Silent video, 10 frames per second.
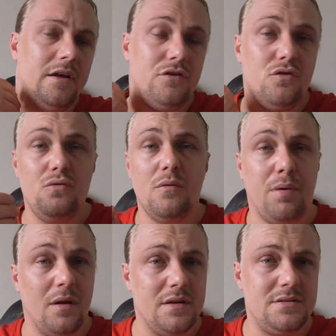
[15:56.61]
do
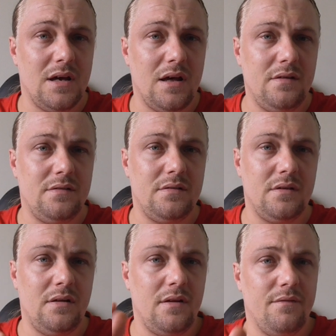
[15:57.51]

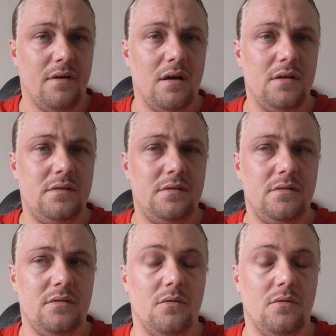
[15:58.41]
apologize in advance.